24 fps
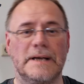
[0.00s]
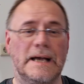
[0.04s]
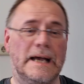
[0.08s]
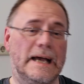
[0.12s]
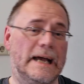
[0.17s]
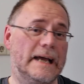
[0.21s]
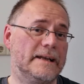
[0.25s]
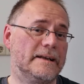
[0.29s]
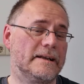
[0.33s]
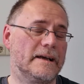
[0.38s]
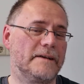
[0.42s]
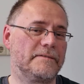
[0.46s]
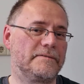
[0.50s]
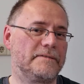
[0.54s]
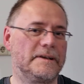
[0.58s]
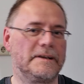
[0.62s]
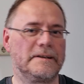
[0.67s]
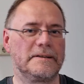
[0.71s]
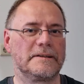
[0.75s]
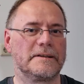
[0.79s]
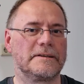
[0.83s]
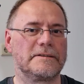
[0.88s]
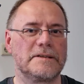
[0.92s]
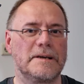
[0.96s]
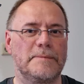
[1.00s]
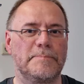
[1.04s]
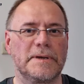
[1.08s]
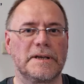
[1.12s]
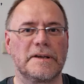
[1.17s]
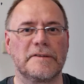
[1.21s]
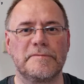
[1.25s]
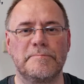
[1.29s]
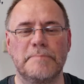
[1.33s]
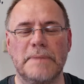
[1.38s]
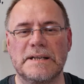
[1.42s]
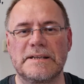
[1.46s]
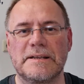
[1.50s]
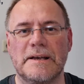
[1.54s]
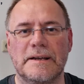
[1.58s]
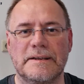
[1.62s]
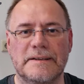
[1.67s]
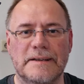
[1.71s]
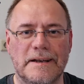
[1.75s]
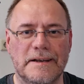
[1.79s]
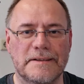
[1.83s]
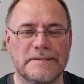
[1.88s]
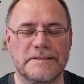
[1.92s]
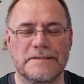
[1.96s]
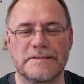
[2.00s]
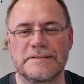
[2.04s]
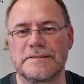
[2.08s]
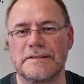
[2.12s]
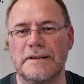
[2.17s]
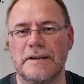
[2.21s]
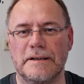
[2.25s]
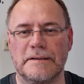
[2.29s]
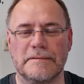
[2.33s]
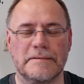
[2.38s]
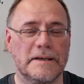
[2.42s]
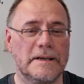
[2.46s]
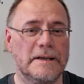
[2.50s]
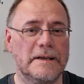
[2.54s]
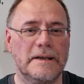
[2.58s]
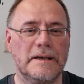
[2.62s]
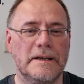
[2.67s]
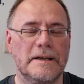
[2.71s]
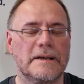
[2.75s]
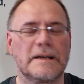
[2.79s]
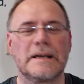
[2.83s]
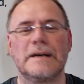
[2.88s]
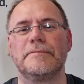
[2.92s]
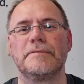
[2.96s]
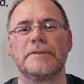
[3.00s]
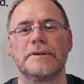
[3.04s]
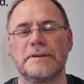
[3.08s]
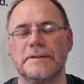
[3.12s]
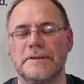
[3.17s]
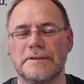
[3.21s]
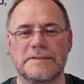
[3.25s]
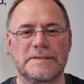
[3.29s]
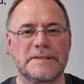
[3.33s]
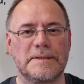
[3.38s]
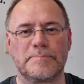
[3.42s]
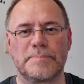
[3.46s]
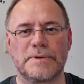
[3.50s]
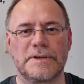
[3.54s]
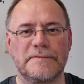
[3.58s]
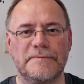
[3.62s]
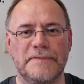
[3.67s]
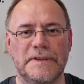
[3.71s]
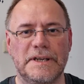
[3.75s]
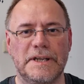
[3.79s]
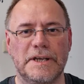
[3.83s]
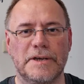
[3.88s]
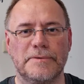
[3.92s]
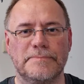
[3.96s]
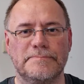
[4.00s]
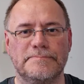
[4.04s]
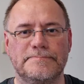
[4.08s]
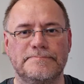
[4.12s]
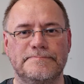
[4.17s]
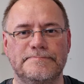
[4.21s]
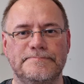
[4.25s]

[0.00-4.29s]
And I think the topic of meta-analysis I'll cover in a separate video.